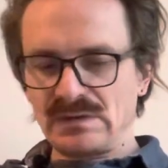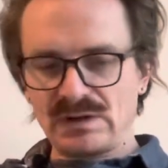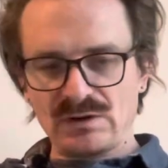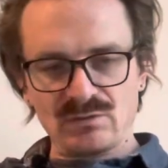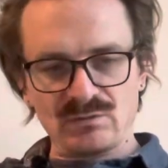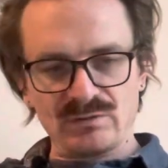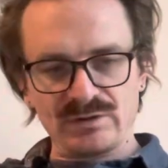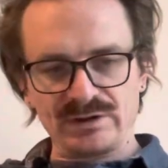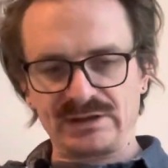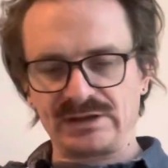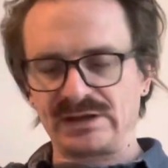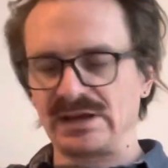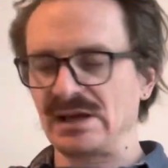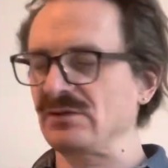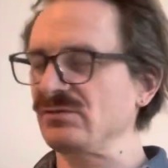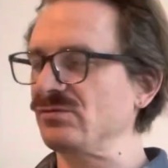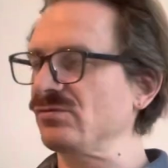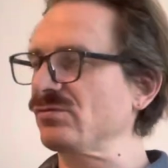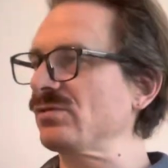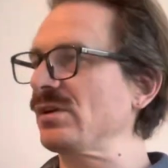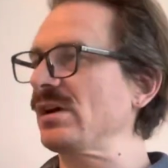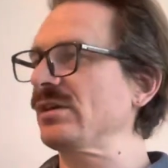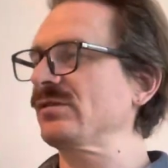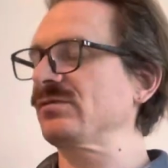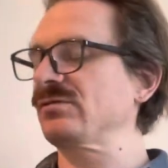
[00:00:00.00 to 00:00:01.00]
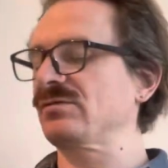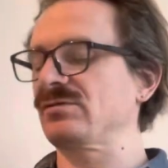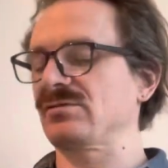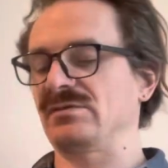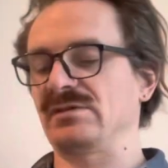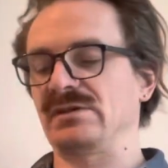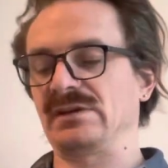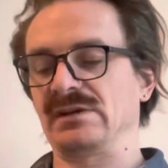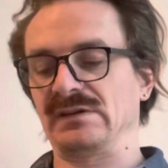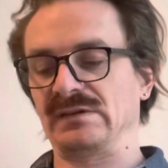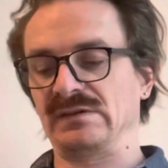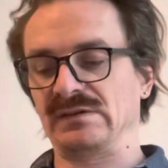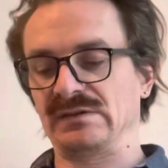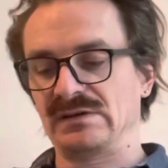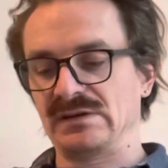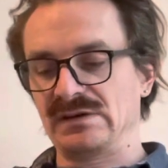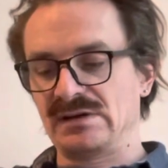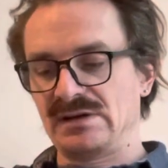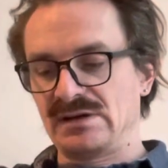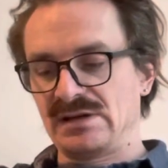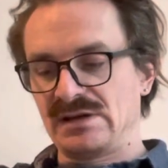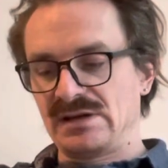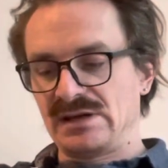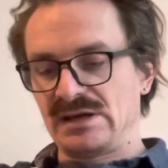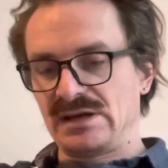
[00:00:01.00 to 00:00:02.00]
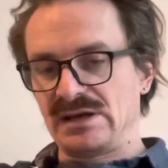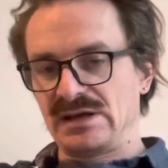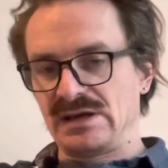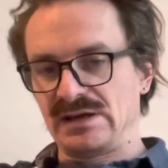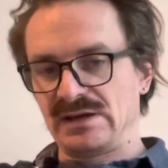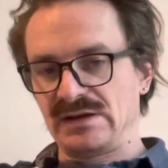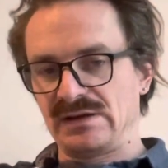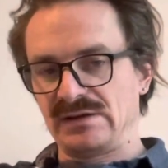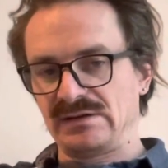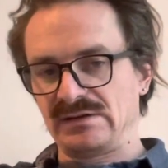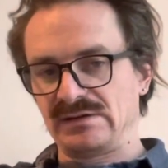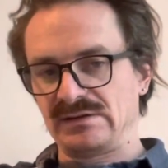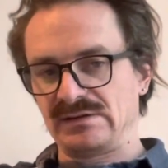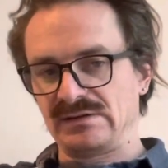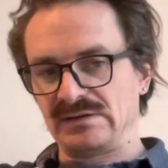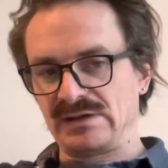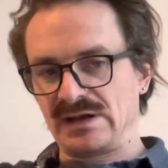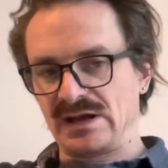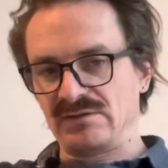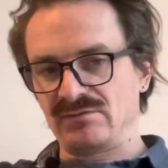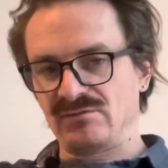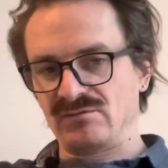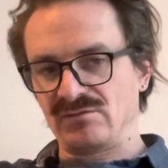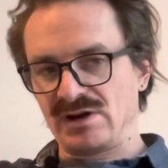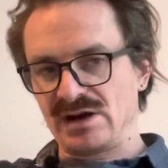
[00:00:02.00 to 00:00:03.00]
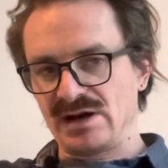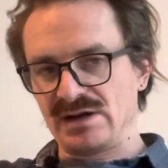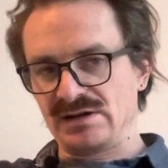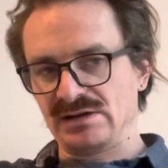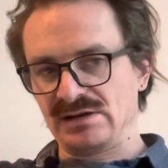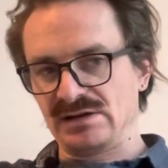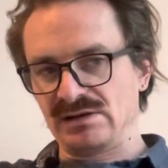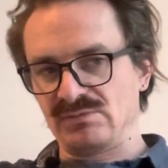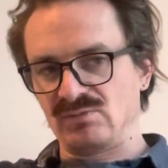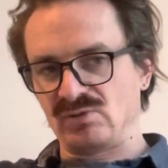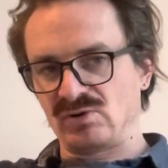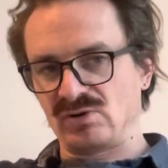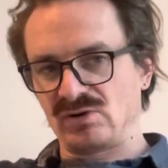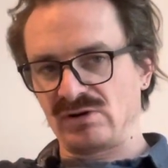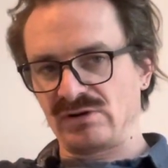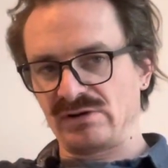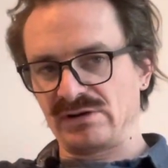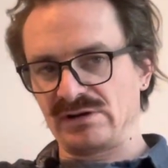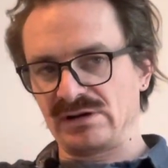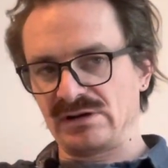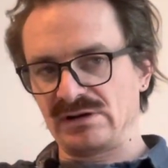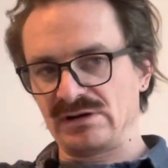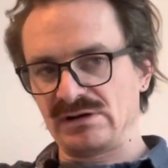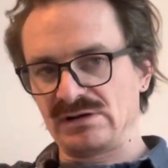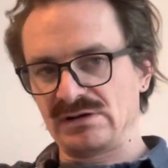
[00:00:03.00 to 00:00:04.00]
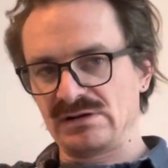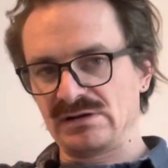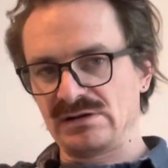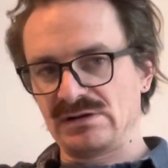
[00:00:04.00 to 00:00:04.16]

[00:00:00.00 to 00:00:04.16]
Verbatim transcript: we can't rush through this. He's not right at the border.